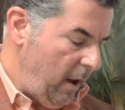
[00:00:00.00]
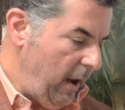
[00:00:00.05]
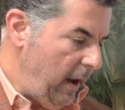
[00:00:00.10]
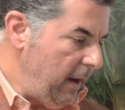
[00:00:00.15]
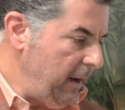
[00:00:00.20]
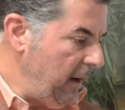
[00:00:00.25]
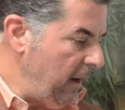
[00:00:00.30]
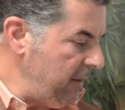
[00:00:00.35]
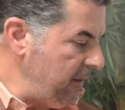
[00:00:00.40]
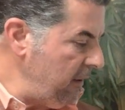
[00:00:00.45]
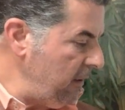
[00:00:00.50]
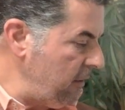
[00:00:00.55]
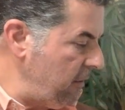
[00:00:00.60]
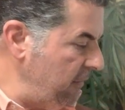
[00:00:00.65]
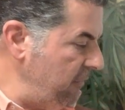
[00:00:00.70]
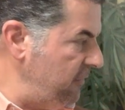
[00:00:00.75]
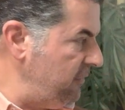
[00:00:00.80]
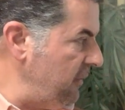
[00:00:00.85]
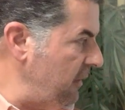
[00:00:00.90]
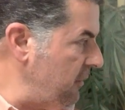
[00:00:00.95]
Another
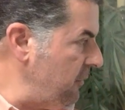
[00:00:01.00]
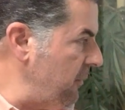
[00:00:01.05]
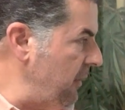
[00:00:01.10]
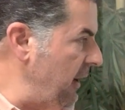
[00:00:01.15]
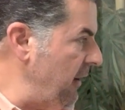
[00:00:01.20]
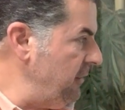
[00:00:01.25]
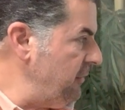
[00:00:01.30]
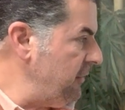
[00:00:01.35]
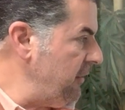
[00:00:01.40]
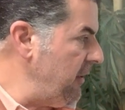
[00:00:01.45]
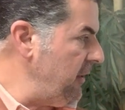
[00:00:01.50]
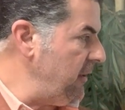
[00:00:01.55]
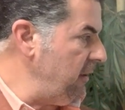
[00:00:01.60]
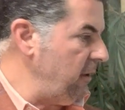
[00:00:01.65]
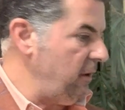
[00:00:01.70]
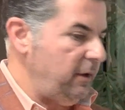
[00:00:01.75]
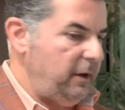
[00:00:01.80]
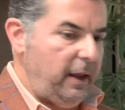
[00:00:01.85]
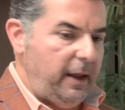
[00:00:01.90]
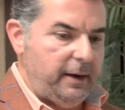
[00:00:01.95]
consideration
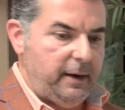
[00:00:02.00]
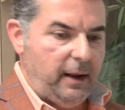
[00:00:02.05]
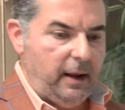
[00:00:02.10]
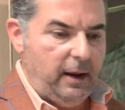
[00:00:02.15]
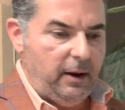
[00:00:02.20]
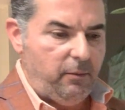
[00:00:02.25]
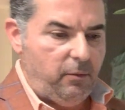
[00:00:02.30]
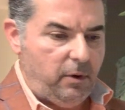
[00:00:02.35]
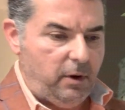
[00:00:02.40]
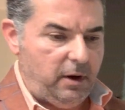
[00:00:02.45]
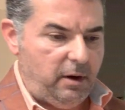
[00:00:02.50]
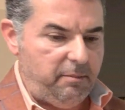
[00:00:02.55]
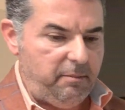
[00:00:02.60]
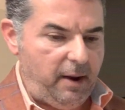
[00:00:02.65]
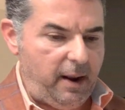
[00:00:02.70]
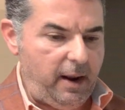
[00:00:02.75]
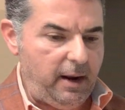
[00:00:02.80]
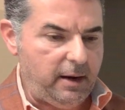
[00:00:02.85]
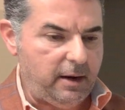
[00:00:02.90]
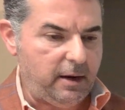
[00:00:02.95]
that I want to
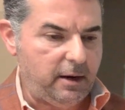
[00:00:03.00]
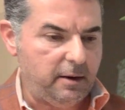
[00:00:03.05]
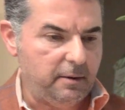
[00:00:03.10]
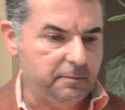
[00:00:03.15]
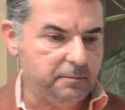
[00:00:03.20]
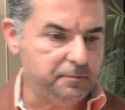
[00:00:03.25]
make,